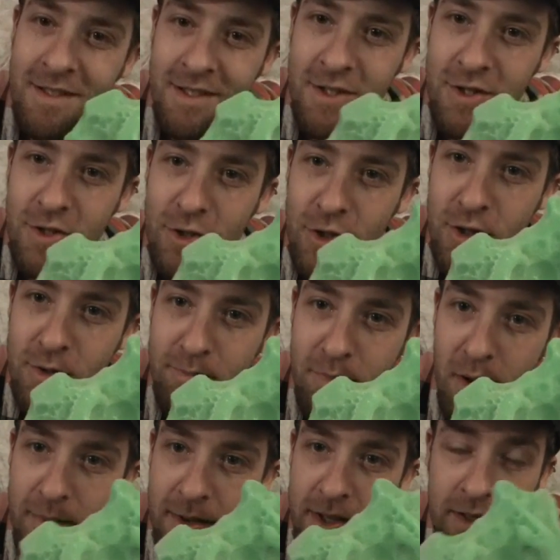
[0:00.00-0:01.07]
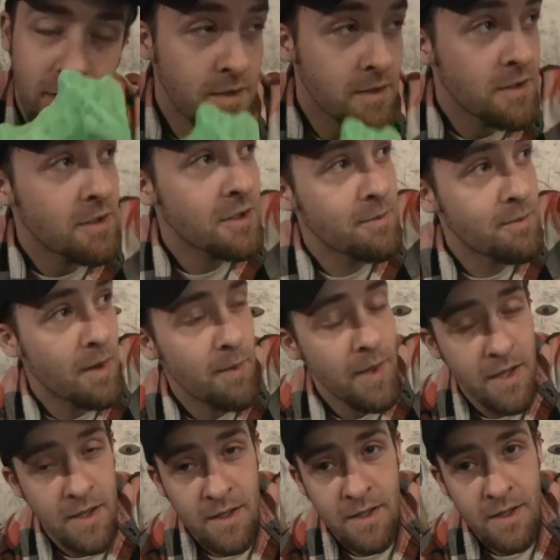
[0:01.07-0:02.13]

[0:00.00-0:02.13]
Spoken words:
you can look at Bobby. Look at Bobby.